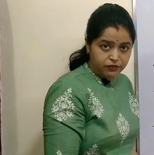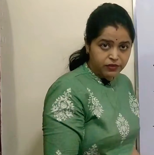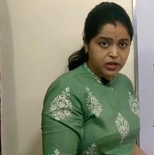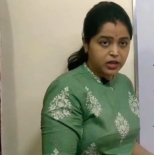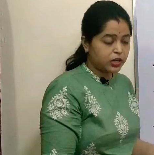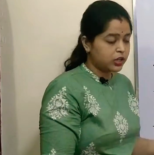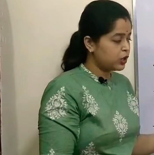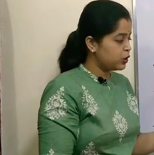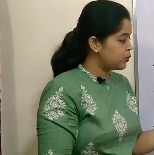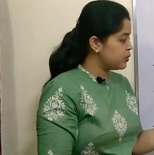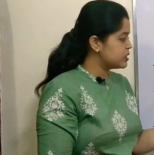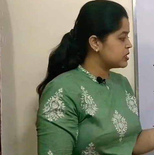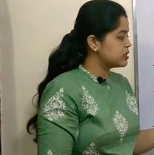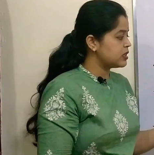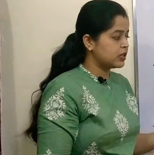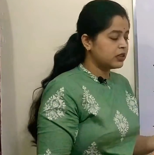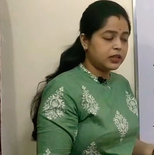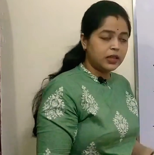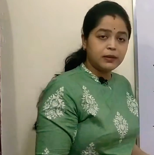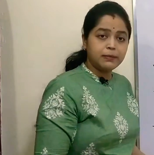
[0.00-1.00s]
where q is
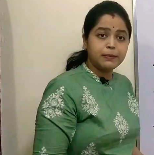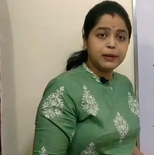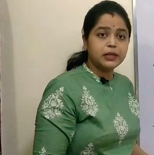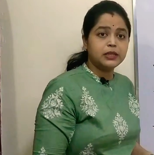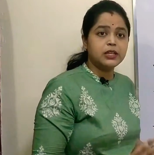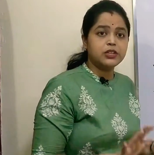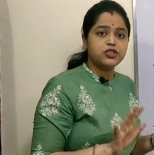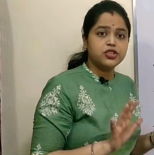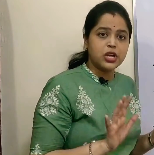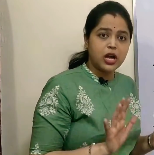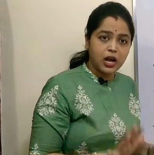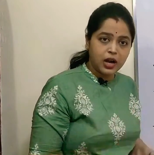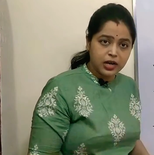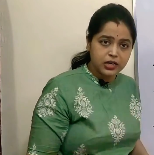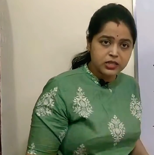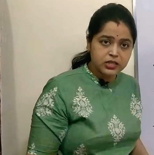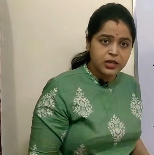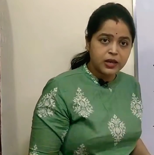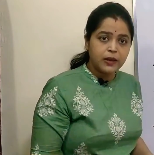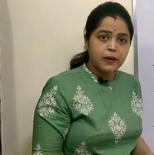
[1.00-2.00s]
nothing but the charge